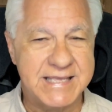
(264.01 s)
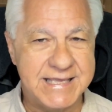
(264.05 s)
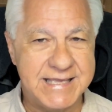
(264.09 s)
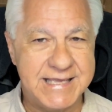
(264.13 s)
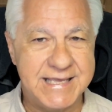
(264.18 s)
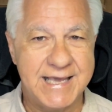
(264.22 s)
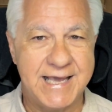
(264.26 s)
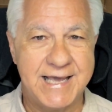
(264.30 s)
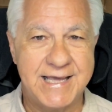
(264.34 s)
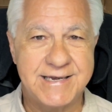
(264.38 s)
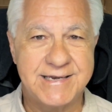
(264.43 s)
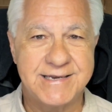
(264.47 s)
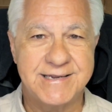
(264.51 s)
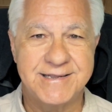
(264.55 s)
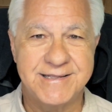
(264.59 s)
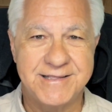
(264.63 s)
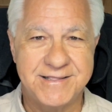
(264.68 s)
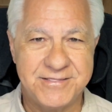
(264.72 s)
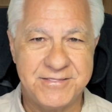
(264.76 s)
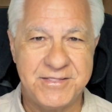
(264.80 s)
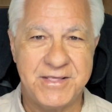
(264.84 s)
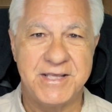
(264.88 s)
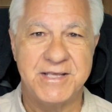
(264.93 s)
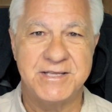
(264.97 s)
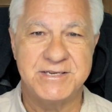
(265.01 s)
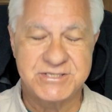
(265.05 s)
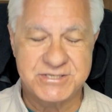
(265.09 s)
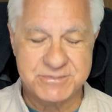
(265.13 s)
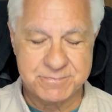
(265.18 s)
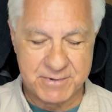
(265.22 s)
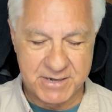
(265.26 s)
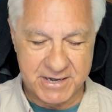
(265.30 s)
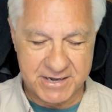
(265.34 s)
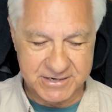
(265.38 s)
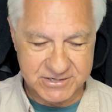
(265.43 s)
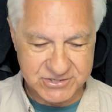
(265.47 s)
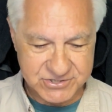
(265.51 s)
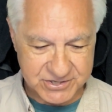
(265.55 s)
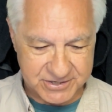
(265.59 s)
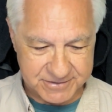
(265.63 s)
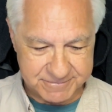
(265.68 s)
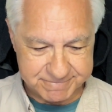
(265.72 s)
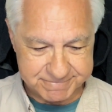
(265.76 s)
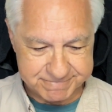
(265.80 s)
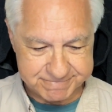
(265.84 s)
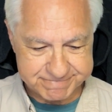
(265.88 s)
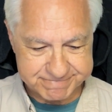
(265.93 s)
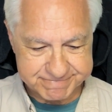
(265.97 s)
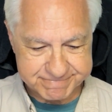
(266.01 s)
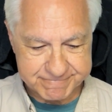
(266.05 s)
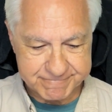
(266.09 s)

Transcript: Get the inspection.